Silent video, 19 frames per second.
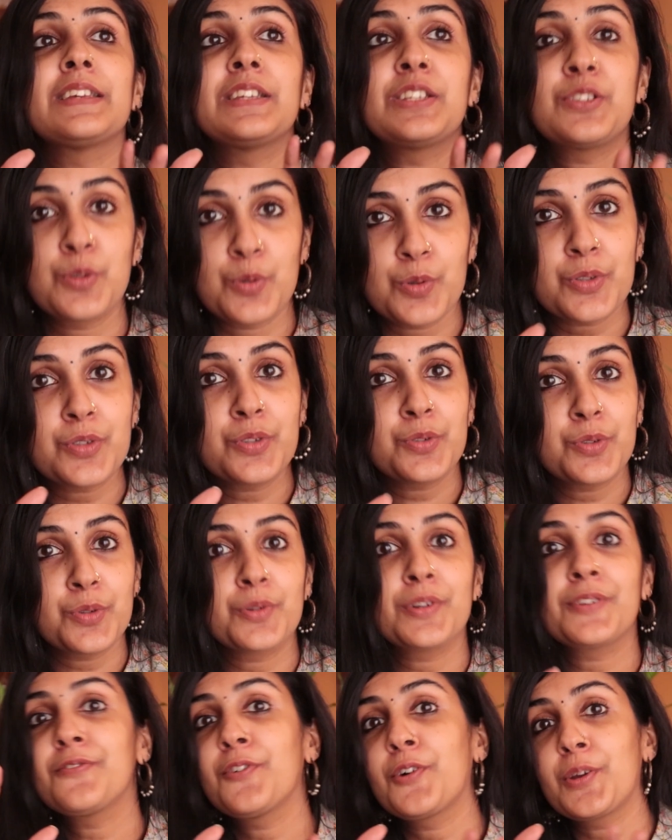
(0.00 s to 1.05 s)
he chose to
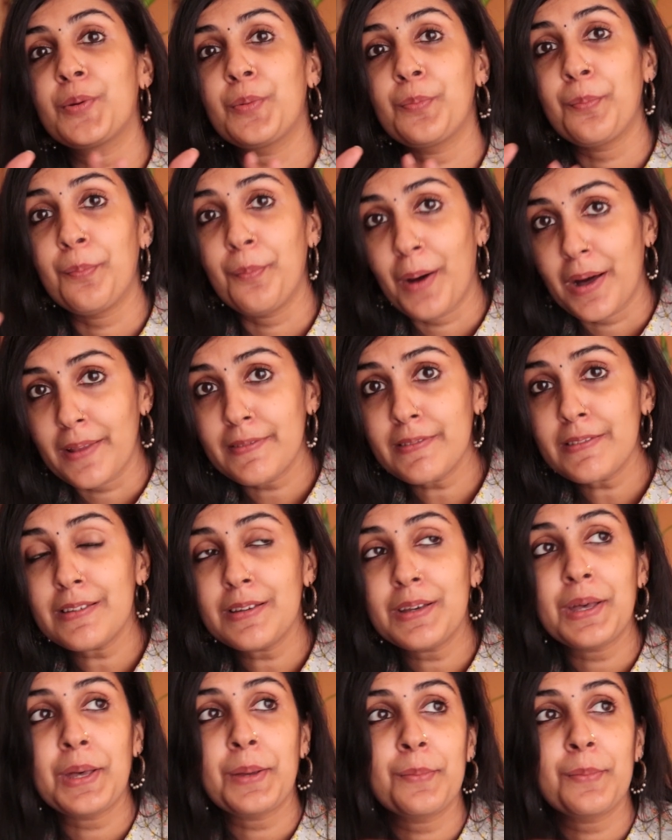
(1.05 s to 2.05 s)
do it for a month